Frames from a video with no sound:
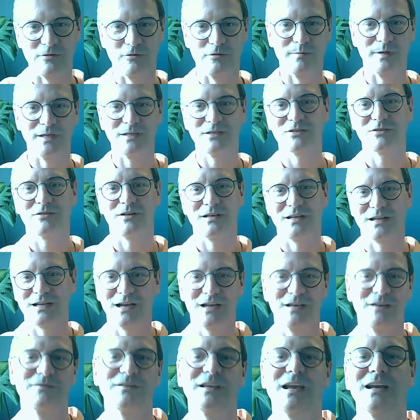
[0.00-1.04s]
almost trying to
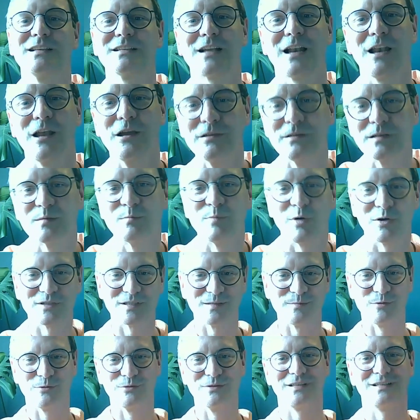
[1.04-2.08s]
kind of get as close as
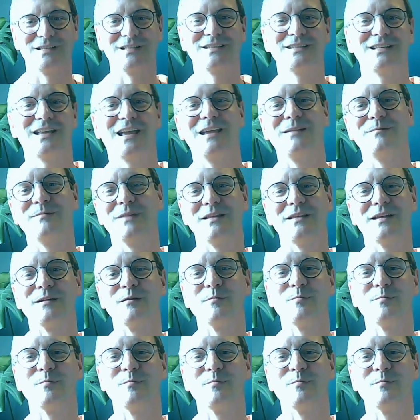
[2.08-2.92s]
possible to this game that they were